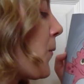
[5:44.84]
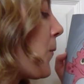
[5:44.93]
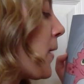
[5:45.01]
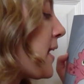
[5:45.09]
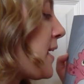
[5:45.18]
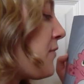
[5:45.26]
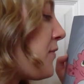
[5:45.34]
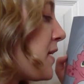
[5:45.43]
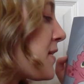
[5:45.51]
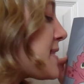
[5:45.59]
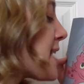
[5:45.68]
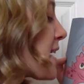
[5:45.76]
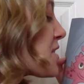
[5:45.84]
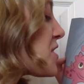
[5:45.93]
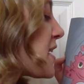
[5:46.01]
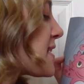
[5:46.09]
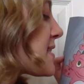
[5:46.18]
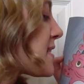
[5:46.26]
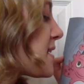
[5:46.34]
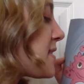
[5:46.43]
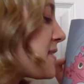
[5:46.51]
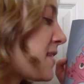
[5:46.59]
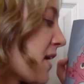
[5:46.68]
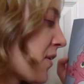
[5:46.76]
when he feels anxious,
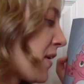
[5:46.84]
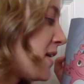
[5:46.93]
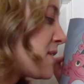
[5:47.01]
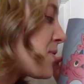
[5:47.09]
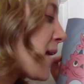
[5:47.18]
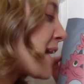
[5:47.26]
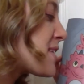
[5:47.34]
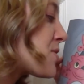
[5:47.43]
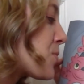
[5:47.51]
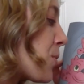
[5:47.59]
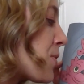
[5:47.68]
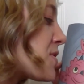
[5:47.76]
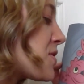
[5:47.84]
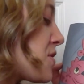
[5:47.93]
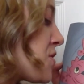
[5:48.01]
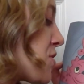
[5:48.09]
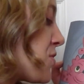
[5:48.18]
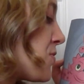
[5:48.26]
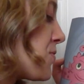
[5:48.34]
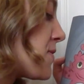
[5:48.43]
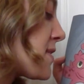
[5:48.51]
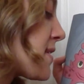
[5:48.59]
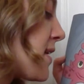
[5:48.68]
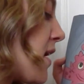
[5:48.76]
Didgeridoo has tools to
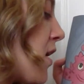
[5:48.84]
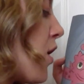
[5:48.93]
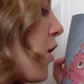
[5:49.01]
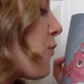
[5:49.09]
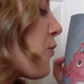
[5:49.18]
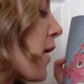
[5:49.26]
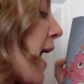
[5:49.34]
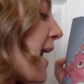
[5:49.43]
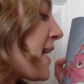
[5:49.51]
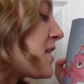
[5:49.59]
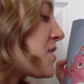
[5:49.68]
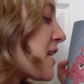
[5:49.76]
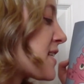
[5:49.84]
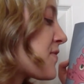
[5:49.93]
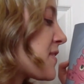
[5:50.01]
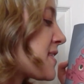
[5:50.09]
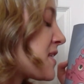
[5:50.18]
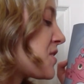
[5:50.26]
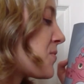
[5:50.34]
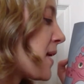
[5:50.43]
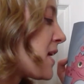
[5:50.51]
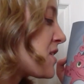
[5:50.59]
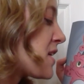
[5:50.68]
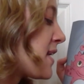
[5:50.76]
choose. For any stressful
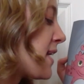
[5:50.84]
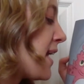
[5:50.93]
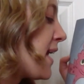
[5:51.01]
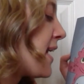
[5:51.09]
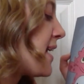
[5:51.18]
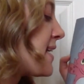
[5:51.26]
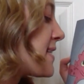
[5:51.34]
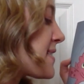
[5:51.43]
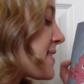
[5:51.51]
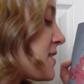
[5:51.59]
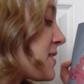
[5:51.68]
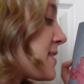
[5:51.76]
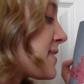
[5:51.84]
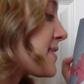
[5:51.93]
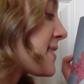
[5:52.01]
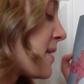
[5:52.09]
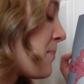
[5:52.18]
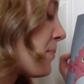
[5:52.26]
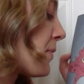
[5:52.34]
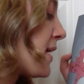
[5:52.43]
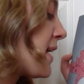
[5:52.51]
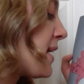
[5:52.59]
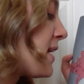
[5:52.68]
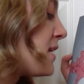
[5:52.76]
situation, he's
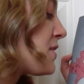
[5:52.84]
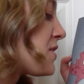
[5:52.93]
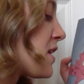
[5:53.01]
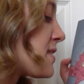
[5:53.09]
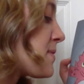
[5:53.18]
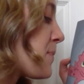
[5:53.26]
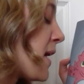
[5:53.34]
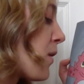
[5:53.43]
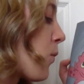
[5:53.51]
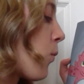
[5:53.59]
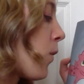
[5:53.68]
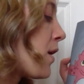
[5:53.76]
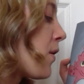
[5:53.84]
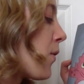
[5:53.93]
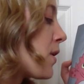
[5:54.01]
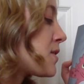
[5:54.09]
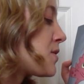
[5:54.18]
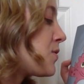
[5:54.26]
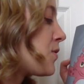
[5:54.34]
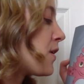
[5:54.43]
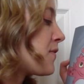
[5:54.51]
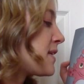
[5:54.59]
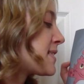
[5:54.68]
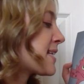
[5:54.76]
simply just pick one or two
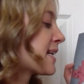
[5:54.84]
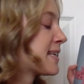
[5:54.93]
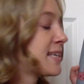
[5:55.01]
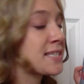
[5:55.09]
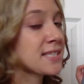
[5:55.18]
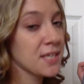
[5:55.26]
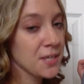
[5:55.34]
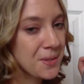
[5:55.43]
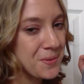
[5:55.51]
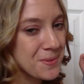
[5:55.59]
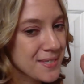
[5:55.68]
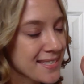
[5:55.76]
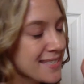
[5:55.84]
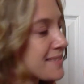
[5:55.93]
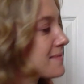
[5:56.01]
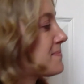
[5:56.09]
of these techniques to use.